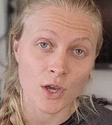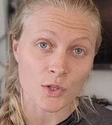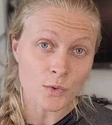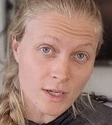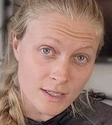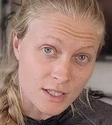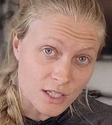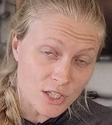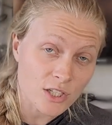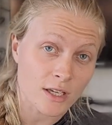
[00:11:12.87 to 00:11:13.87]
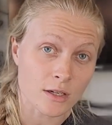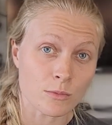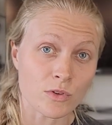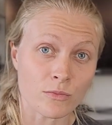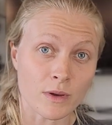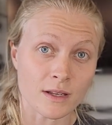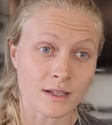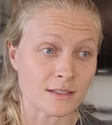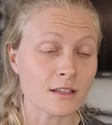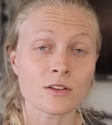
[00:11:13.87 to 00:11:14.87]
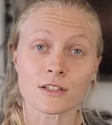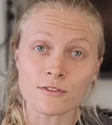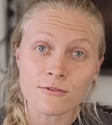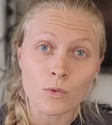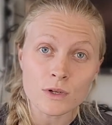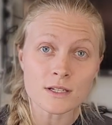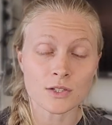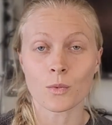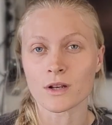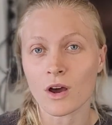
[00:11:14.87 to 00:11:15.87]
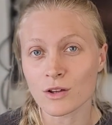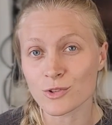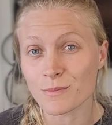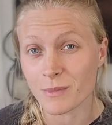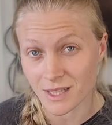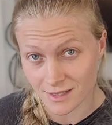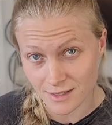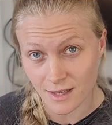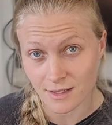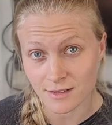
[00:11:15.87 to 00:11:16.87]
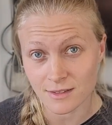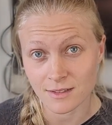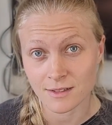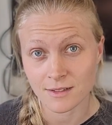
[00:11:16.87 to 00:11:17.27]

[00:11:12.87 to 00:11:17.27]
you can initiate your movement in as little as 40 to 100 milliseconds.